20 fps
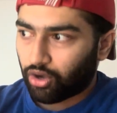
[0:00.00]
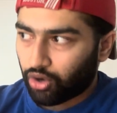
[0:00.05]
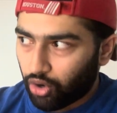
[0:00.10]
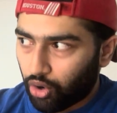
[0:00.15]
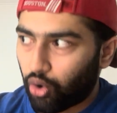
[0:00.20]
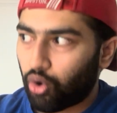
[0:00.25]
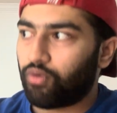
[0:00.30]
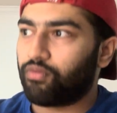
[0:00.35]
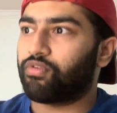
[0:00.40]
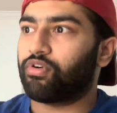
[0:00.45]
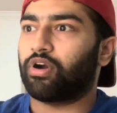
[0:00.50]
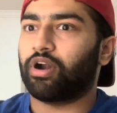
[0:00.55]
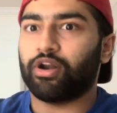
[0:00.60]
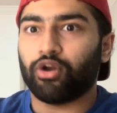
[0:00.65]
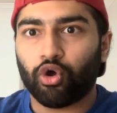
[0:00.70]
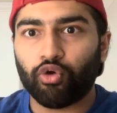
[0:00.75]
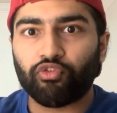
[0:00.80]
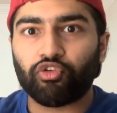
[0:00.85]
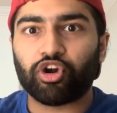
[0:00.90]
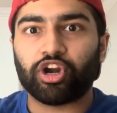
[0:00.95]
over and
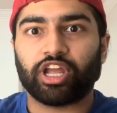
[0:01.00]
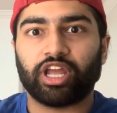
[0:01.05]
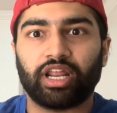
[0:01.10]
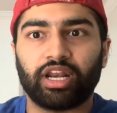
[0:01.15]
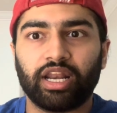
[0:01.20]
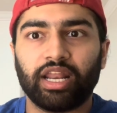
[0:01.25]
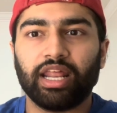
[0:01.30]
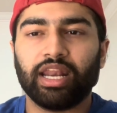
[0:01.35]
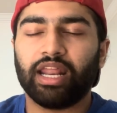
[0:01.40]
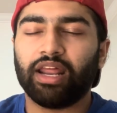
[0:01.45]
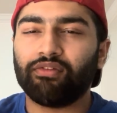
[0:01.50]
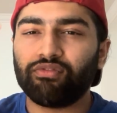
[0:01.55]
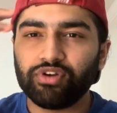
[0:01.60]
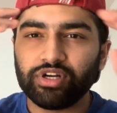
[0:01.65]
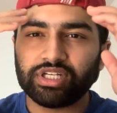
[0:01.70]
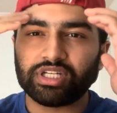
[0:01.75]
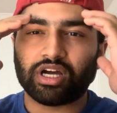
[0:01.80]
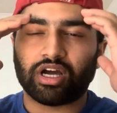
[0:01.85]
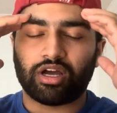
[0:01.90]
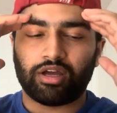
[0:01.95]
over again. And every
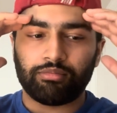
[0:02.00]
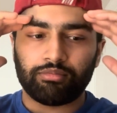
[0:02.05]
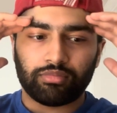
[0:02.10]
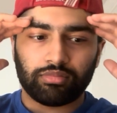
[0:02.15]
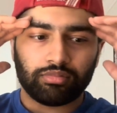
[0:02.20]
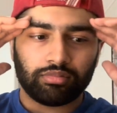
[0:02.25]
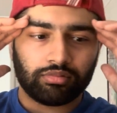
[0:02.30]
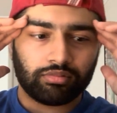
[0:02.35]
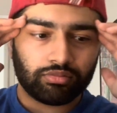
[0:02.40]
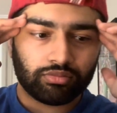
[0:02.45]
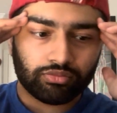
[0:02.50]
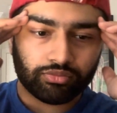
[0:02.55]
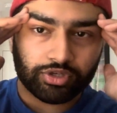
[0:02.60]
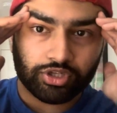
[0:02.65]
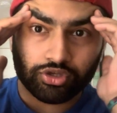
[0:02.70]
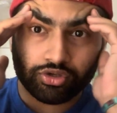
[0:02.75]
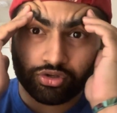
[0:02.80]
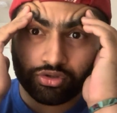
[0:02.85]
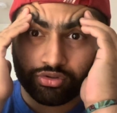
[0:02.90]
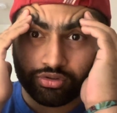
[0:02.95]
time
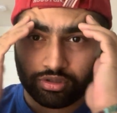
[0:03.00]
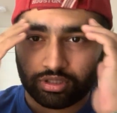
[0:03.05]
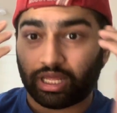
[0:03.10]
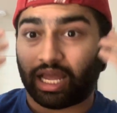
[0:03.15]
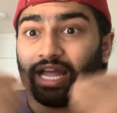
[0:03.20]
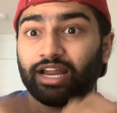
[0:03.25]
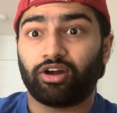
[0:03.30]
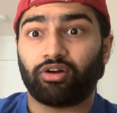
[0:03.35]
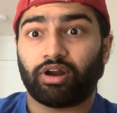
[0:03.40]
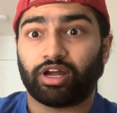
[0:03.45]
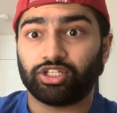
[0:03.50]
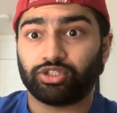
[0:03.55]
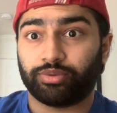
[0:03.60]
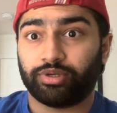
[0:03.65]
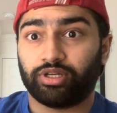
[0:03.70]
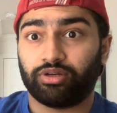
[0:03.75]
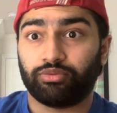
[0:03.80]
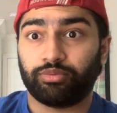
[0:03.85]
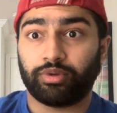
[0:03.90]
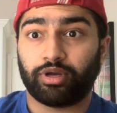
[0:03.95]
I
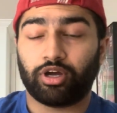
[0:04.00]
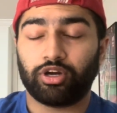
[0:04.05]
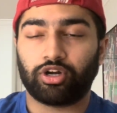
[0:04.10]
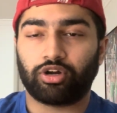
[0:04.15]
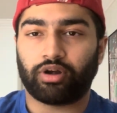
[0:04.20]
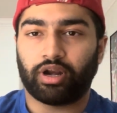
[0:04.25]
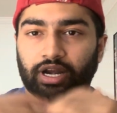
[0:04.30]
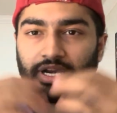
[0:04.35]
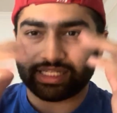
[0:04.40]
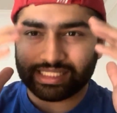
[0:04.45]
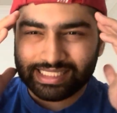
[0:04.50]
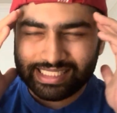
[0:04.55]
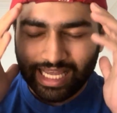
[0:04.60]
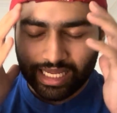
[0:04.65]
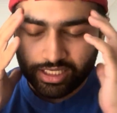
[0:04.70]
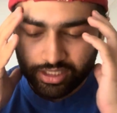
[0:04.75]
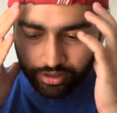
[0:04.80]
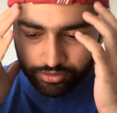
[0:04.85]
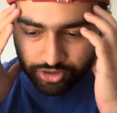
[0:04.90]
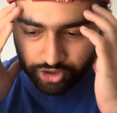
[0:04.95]
graduated with undergrad, I sat
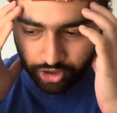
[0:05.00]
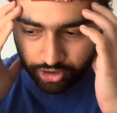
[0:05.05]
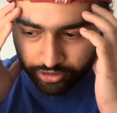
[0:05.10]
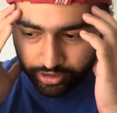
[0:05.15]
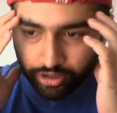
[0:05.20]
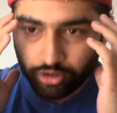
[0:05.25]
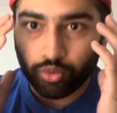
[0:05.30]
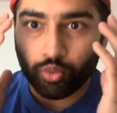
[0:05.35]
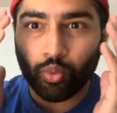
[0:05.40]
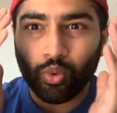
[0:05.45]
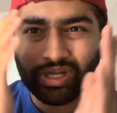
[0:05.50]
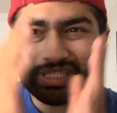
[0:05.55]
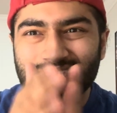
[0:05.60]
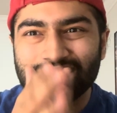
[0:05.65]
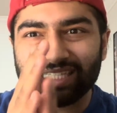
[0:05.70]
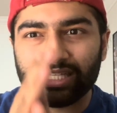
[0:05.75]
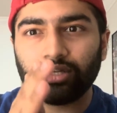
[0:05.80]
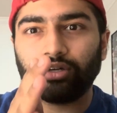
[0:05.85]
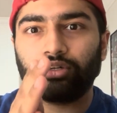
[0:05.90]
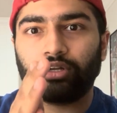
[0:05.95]
down and started thinking, what
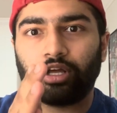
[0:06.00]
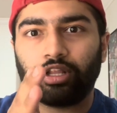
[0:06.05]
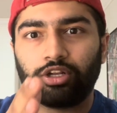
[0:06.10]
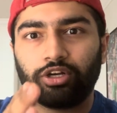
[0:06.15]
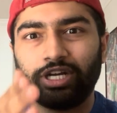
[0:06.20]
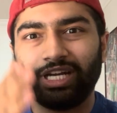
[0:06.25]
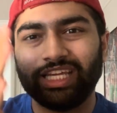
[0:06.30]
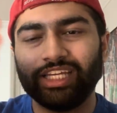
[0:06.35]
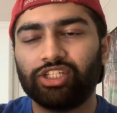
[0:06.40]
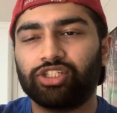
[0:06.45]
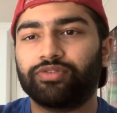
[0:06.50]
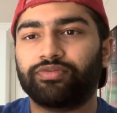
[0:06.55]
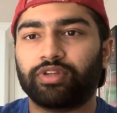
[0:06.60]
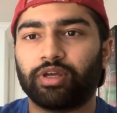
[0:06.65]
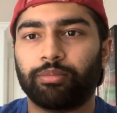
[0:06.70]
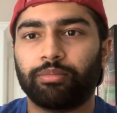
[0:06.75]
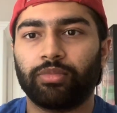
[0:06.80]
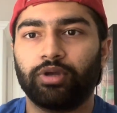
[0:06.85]
skill did I learn each of them?